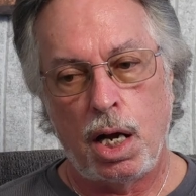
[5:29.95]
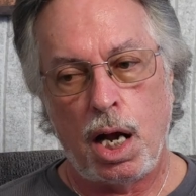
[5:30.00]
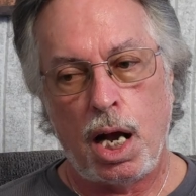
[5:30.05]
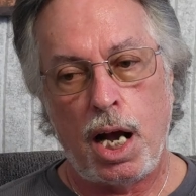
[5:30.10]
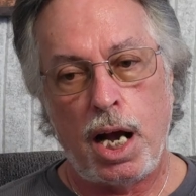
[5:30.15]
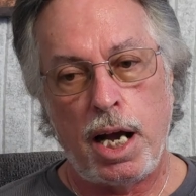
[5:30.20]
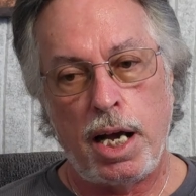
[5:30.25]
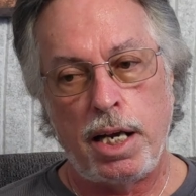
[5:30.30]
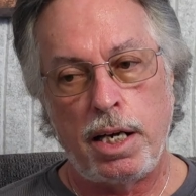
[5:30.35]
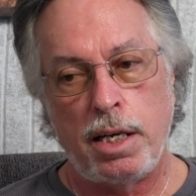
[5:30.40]

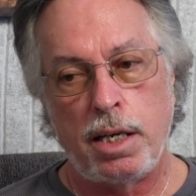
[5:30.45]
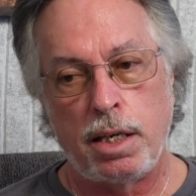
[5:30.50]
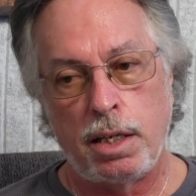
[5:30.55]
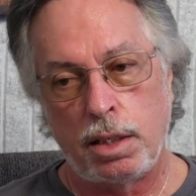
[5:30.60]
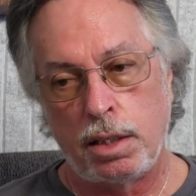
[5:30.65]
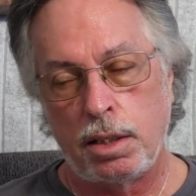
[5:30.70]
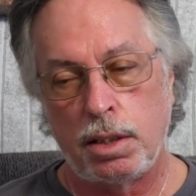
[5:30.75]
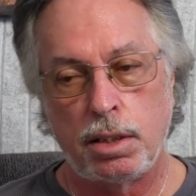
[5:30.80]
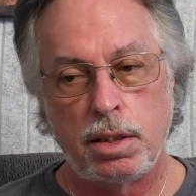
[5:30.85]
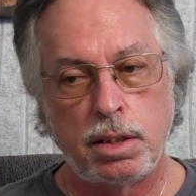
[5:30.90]
And
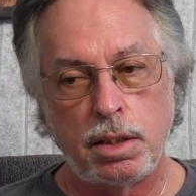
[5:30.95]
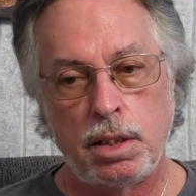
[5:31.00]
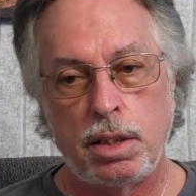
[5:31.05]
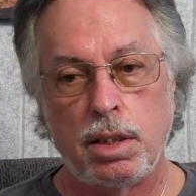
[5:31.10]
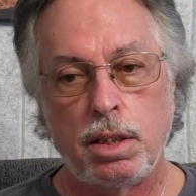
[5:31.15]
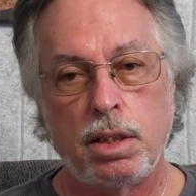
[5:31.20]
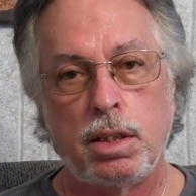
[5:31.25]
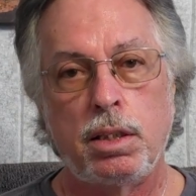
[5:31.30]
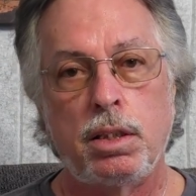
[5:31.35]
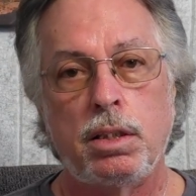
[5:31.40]

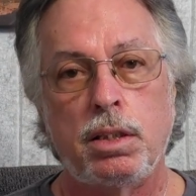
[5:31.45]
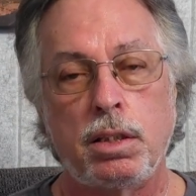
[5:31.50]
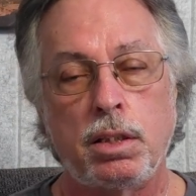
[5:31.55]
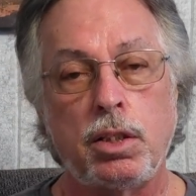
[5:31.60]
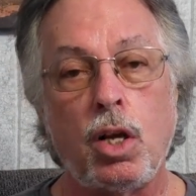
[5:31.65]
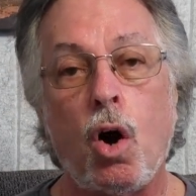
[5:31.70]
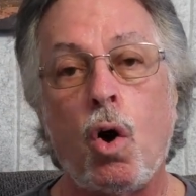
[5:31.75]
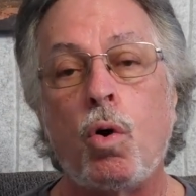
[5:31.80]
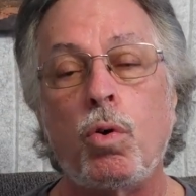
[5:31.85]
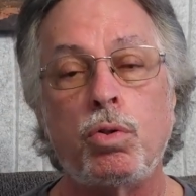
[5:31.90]

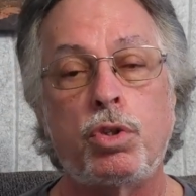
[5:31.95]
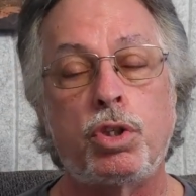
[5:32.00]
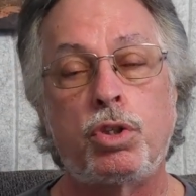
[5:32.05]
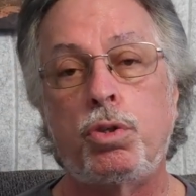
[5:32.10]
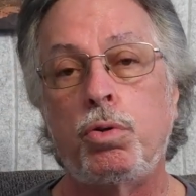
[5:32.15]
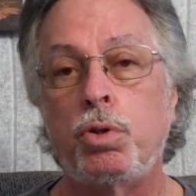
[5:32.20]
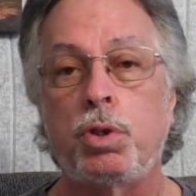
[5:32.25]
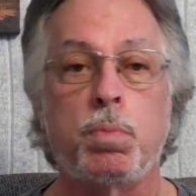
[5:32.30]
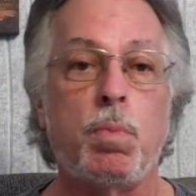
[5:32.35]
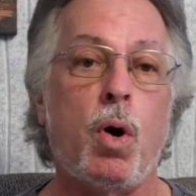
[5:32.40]
the holes are
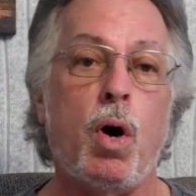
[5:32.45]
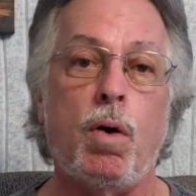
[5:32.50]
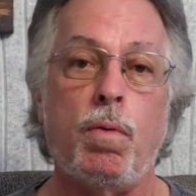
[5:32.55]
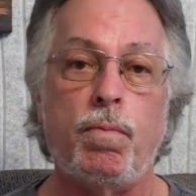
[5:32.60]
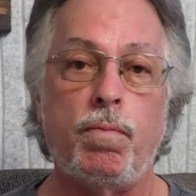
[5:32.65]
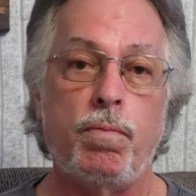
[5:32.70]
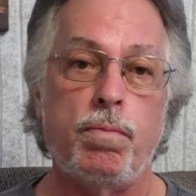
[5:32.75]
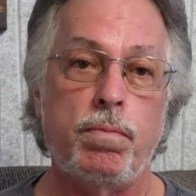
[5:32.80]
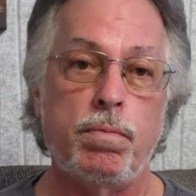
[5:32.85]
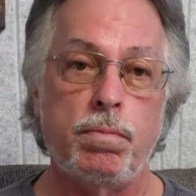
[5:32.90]
too small.
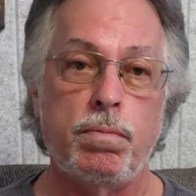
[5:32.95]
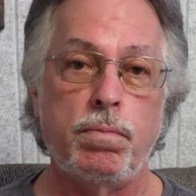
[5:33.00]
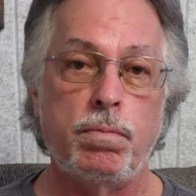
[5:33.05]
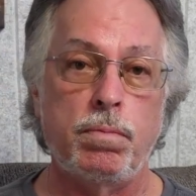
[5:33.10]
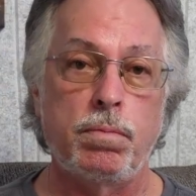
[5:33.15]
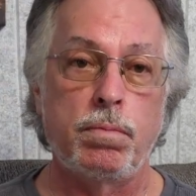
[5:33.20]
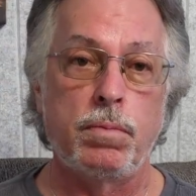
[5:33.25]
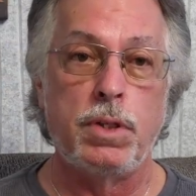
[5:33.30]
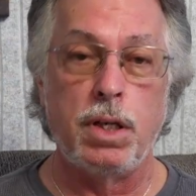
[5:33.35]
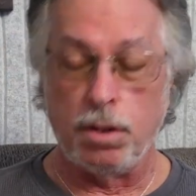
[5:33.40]

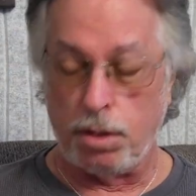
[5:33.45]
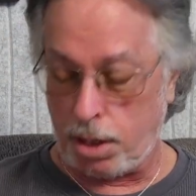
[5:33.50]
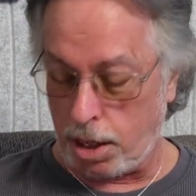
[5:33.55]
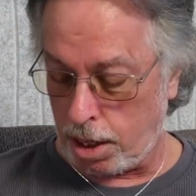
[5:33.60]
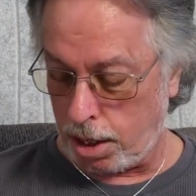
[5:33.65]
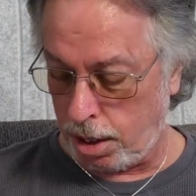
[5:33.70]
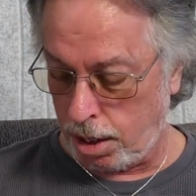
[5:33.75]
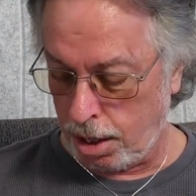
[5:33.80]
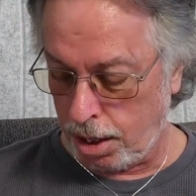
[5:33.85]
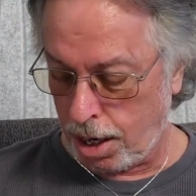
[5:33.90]

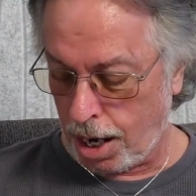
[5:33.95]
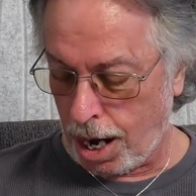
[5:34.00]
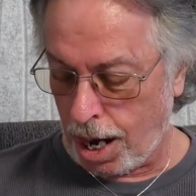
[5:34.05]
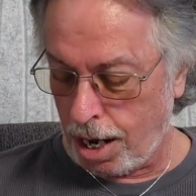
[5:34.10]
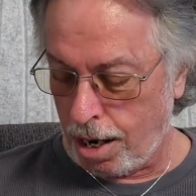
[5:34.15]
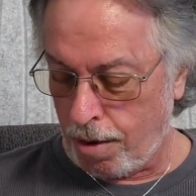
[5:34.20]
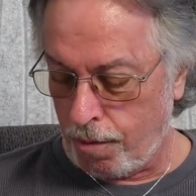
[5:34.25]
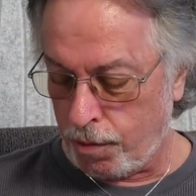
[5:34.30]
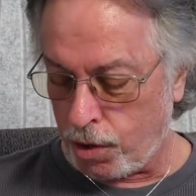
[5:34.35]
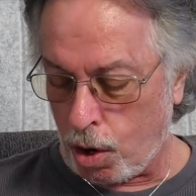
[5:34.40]
Okay?
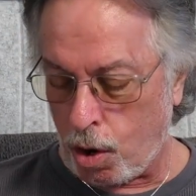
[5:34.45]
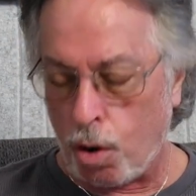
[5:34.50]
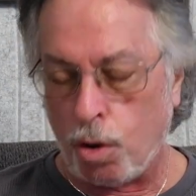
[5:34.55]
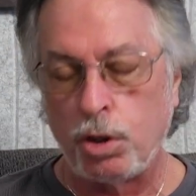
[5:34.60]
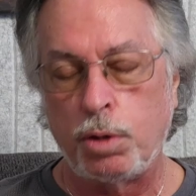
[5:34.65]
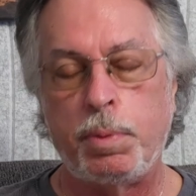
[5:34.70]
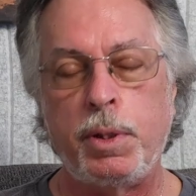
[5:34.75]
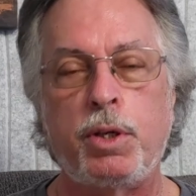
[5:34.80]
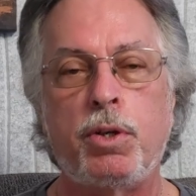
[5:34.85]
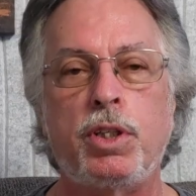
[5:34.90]
The
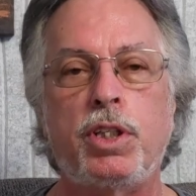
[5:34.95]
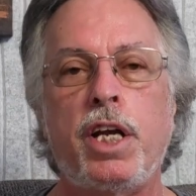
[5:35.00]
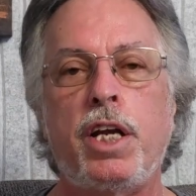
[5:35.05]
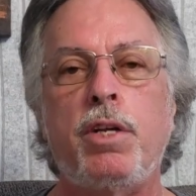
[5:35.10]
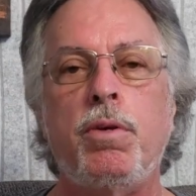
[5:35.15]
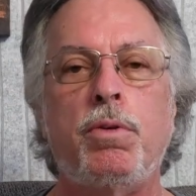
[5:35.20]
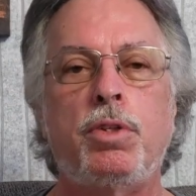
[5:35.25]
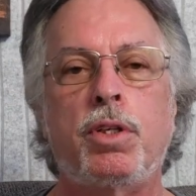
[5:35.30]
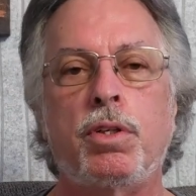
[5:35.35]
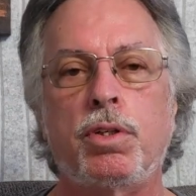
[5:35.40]
holes, because they
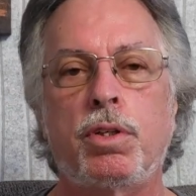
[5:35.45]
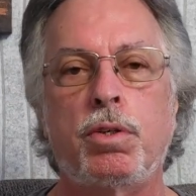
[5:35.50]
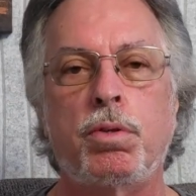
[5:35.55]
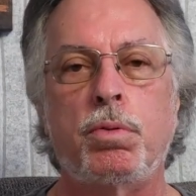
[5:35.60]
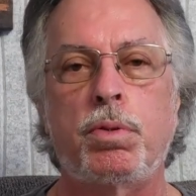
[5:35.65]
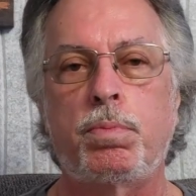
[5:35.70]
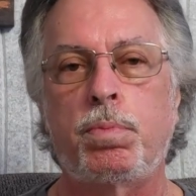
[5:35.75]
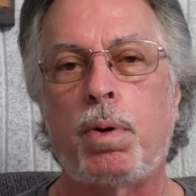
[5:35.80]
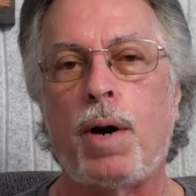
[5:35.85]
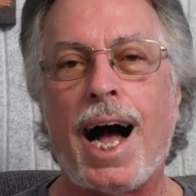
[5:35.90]
use those little
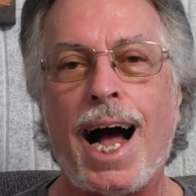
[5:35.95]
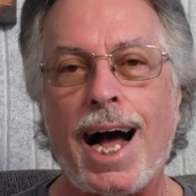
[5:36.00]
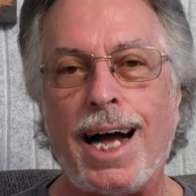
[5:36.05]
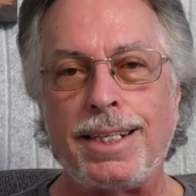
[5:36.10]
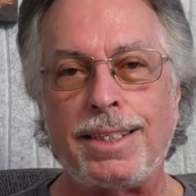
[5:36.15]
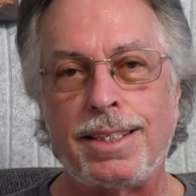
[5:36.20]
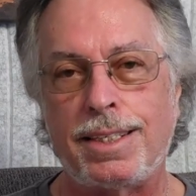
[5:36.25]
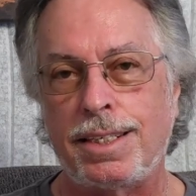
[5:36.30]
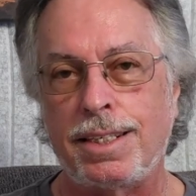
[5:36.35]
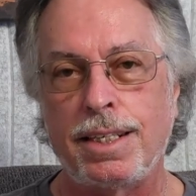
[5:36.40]

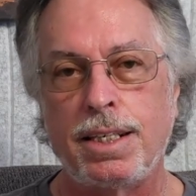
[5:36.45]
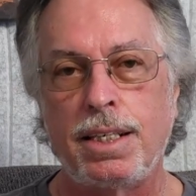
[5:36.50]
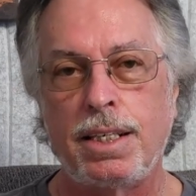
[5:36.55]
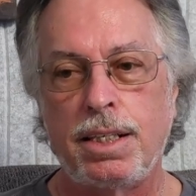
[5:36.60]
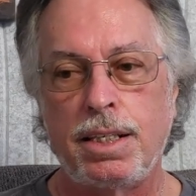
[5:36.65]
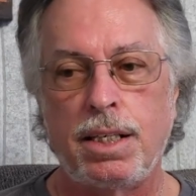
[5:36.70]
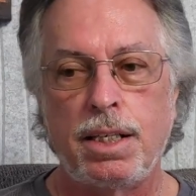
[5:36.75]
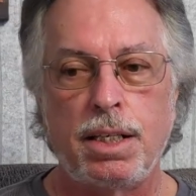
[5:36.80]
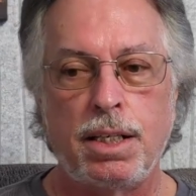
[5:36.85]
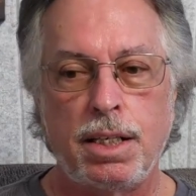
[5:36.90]
pots,
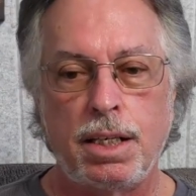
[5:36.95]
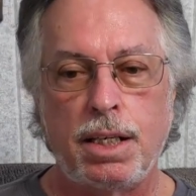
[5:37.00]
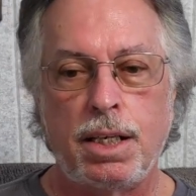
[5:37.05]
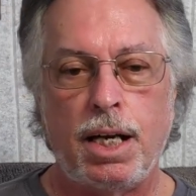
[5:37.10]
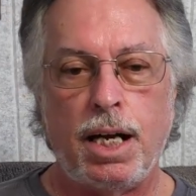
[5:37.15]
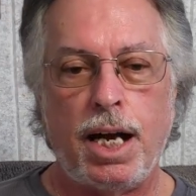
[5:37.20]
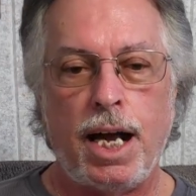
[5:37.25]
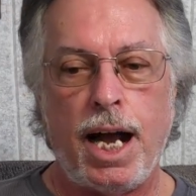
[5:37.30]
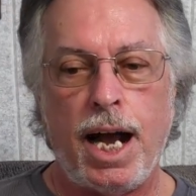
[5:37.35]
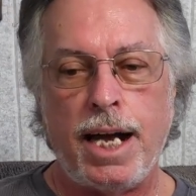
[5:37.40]

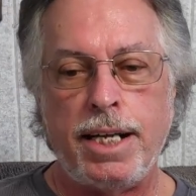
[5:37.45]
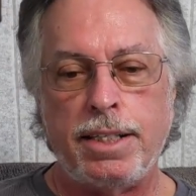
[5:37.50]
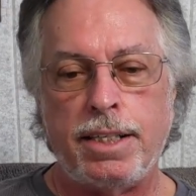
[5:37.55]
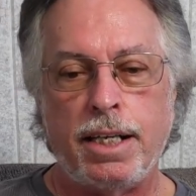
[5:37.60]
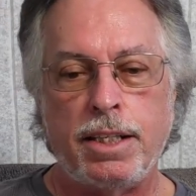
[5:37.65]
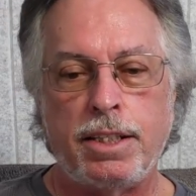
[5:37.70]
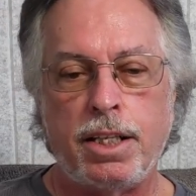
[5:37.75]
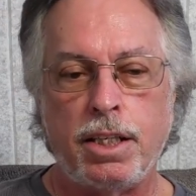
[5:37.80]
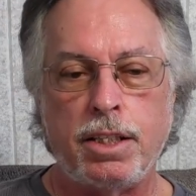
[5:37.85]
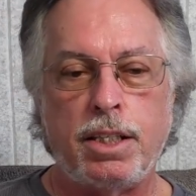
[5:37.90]
and
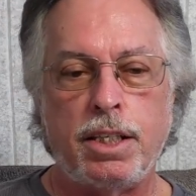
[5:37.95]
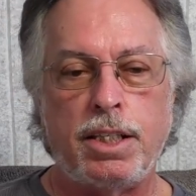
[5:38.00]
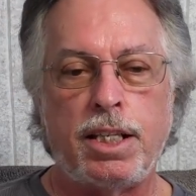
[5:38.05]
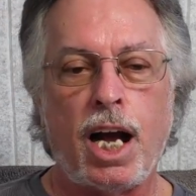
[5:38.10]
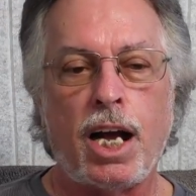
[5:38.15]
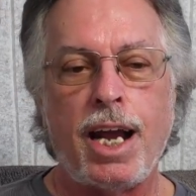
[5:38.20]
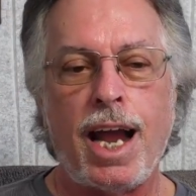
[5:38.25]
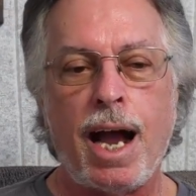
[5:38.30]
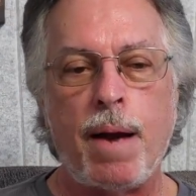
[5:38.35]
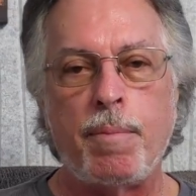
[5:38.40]
the
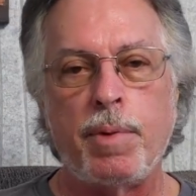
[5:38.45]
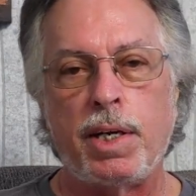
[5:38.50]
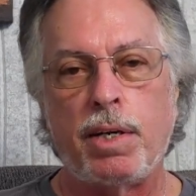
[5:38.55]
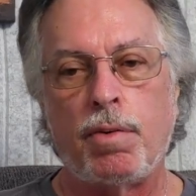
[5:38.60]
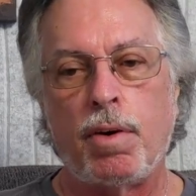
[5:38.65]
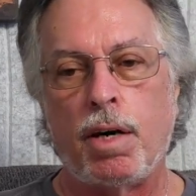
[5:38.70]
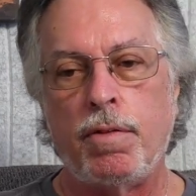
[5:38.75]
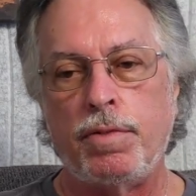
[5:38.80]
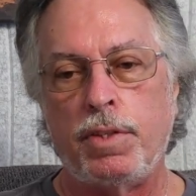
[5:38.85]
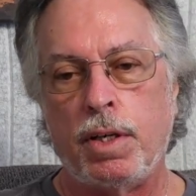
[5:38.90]
diameter
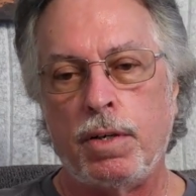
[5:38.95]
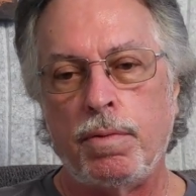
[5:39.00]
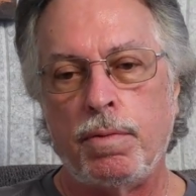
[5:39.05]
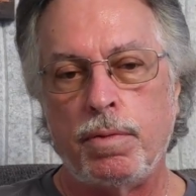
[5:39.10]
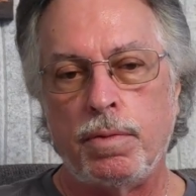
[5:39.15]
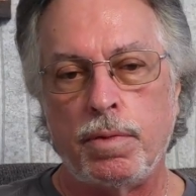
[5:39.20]
of the